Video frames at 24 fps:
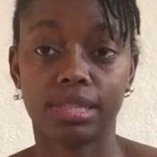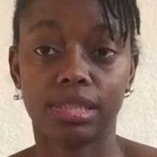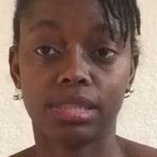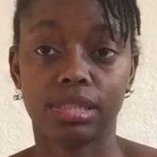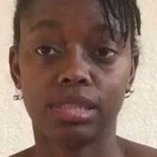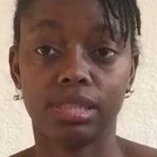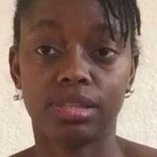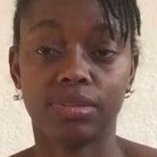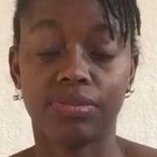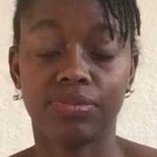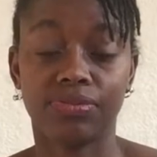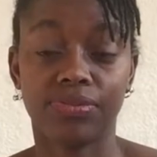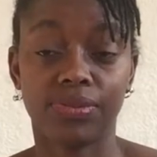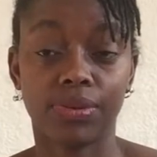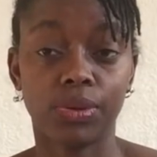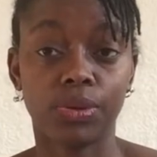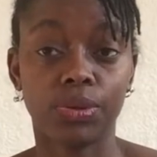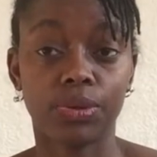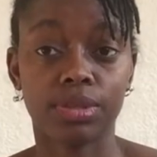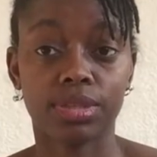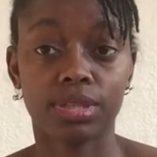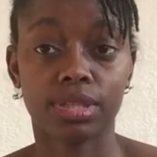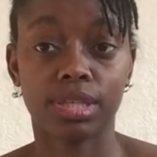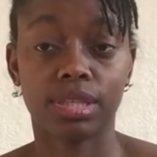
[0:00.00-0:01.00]
the
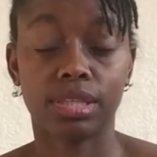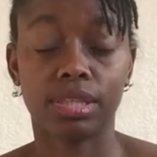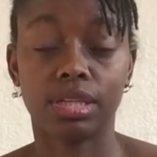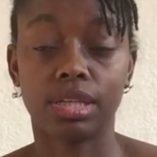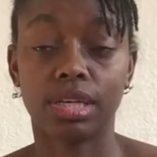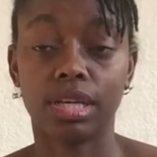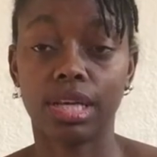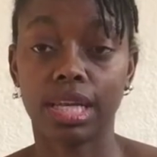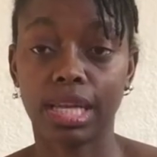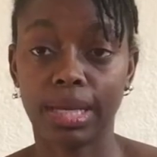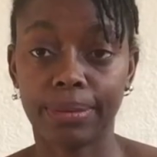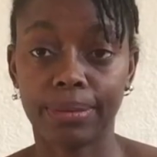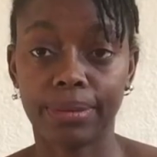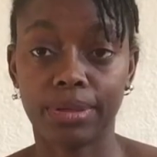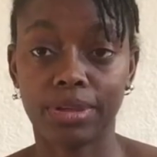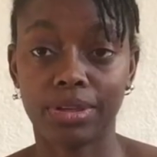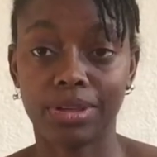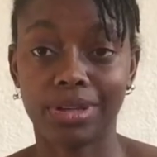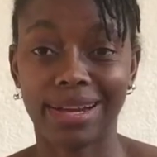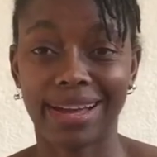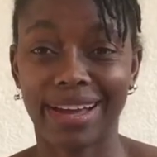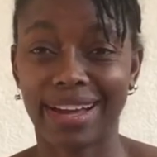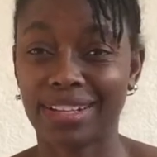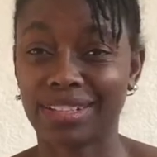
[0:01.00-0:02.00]
folks in the
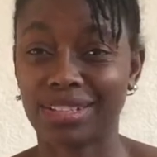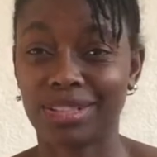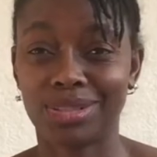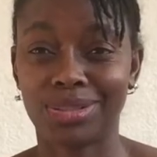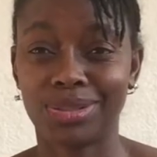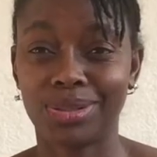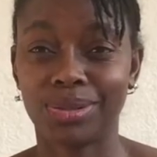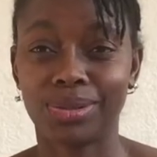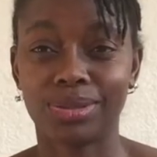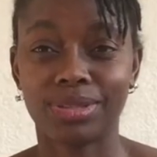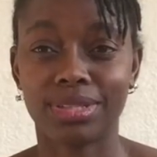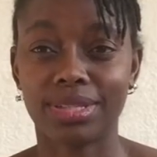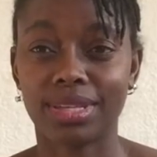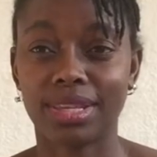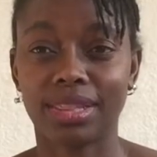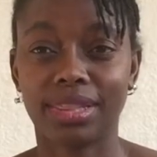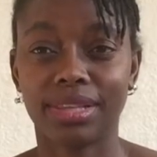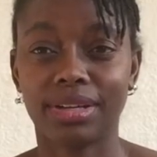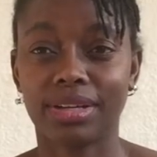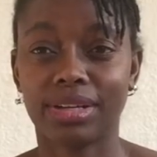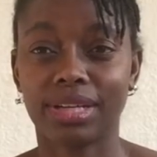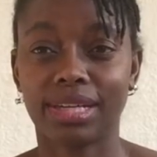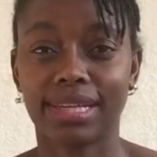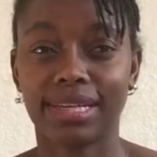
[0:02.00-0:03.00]
neighborhood actually don't send
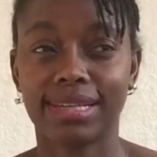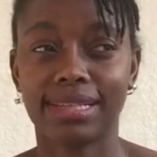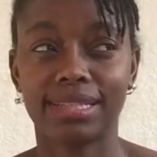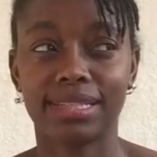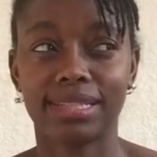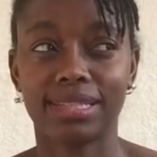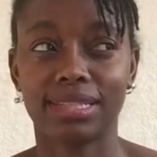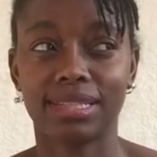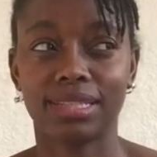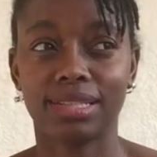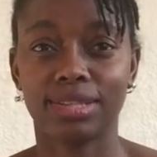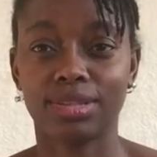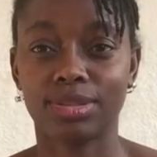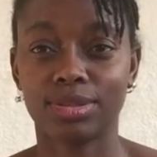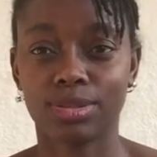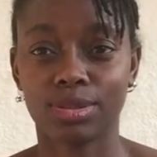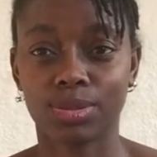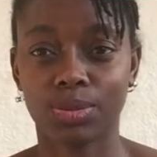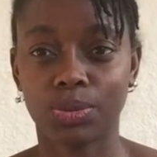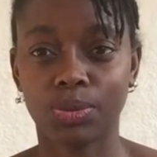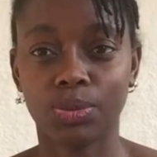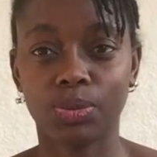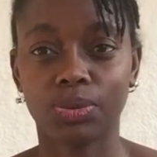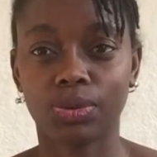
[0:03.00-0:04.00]
their kids to the
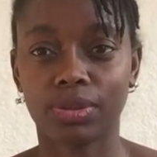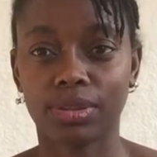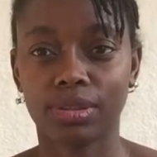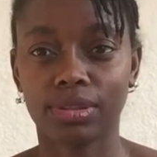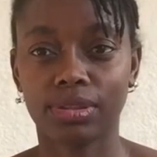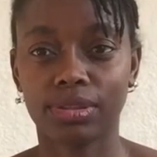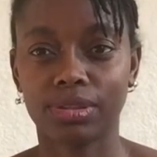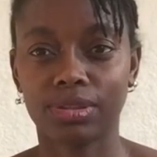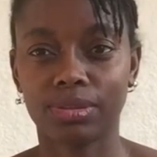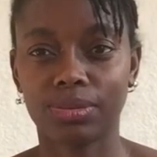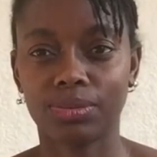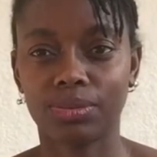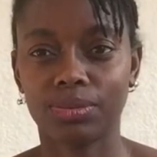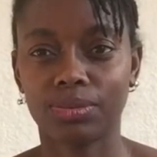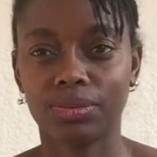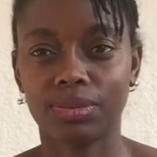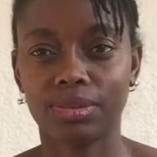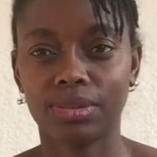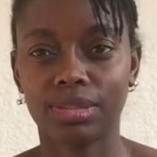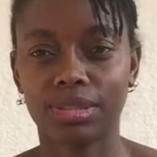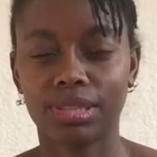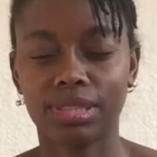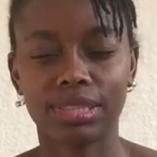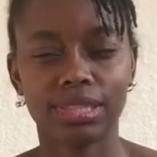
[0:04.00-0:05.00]
school.
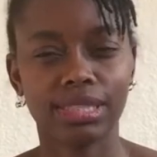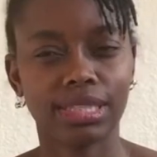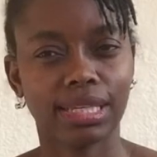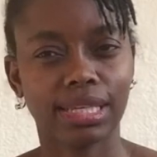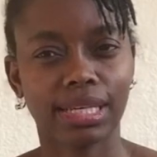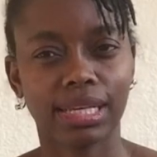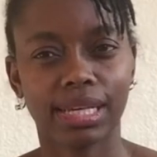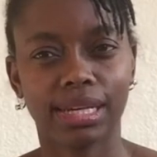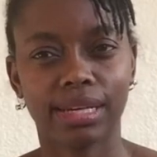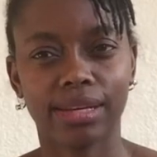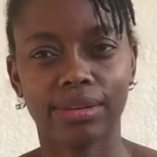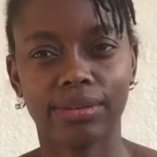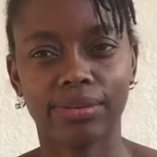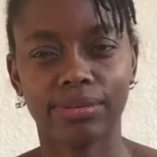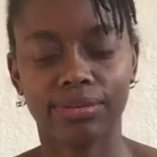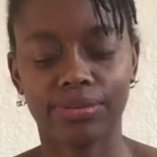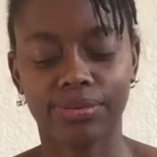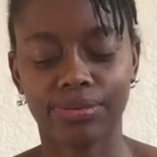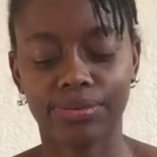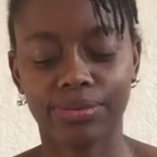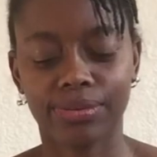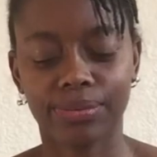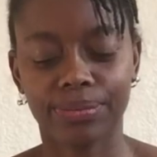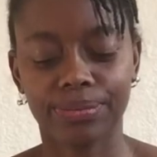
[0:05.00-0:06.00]
Isn't that kind of
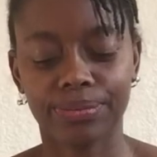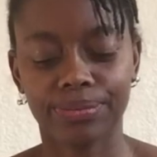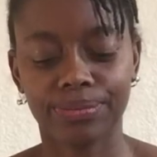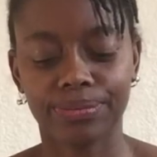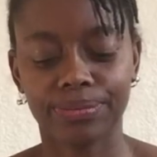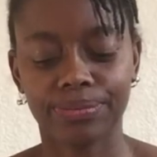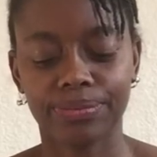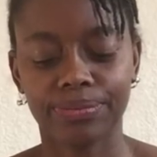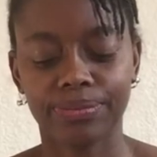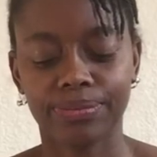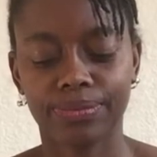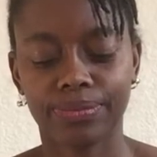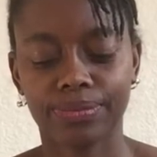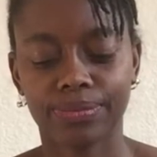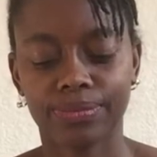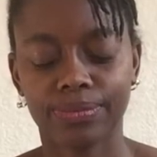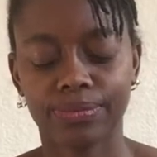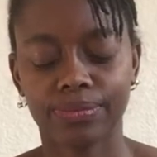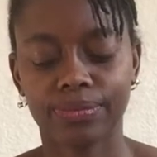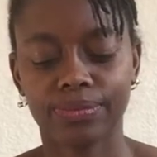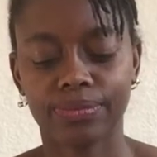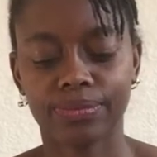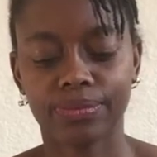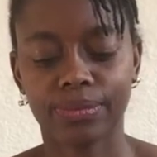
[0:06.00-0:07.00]

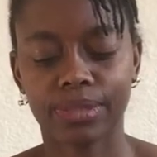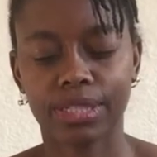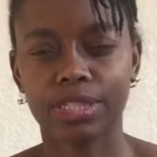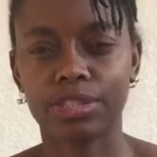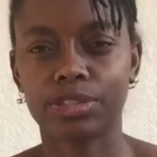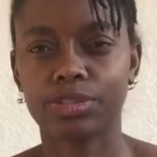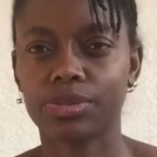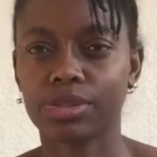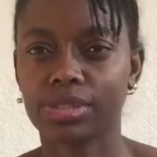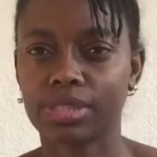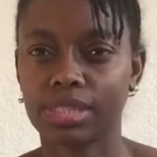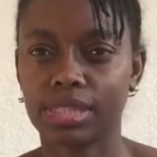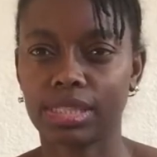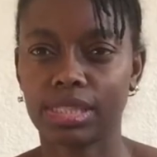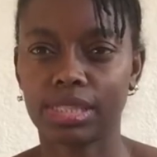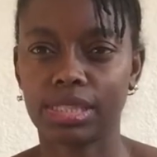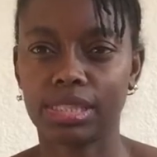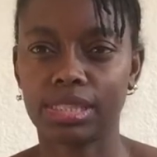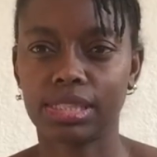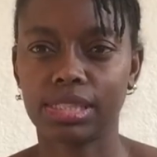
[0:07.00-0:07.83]
interesting?